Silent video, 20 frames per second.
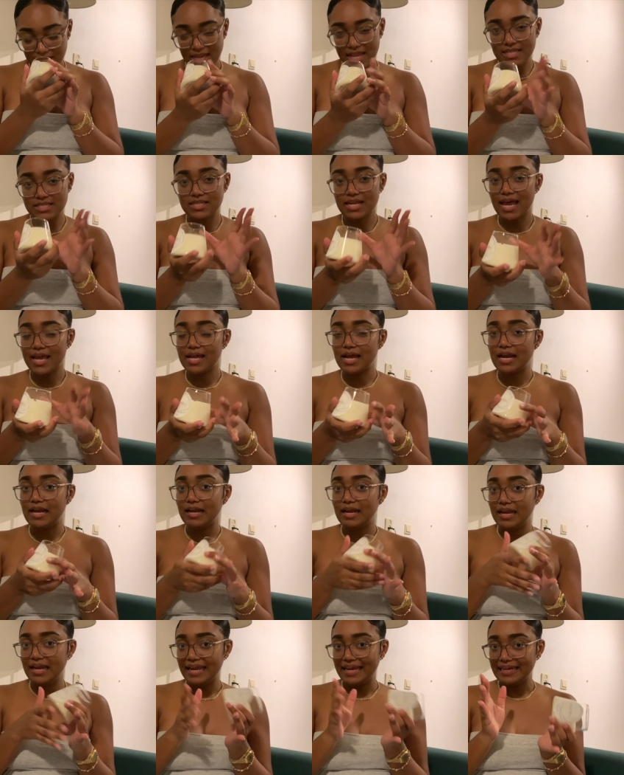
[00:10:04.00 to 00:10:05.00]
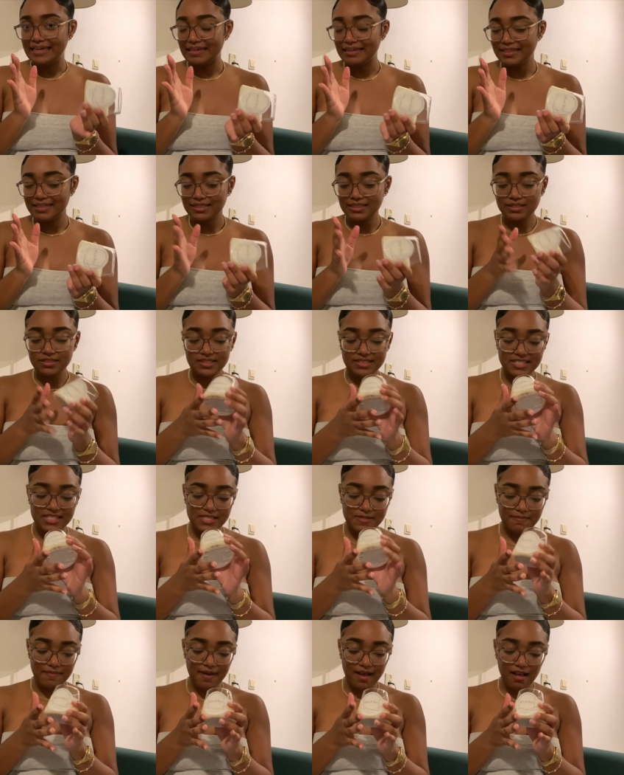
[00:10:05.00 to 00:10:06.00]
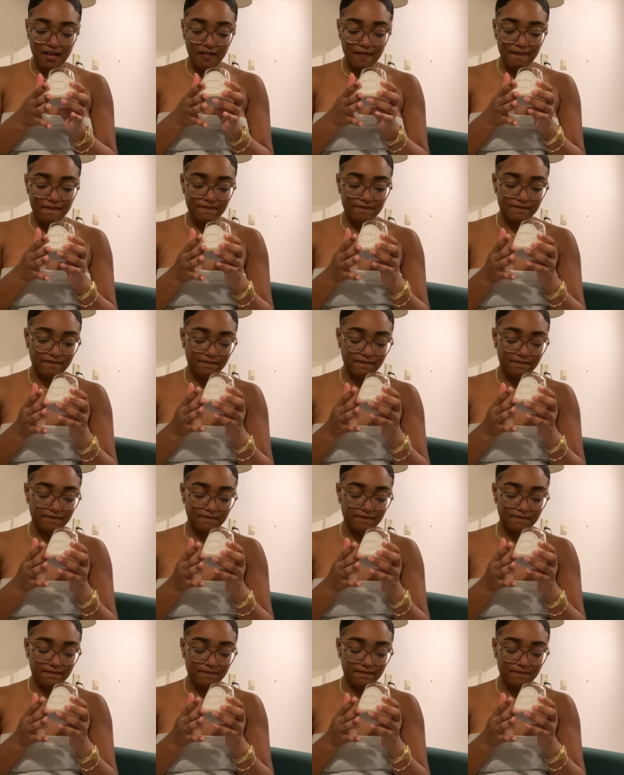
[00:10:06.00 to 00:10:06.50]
it's like a linen smell.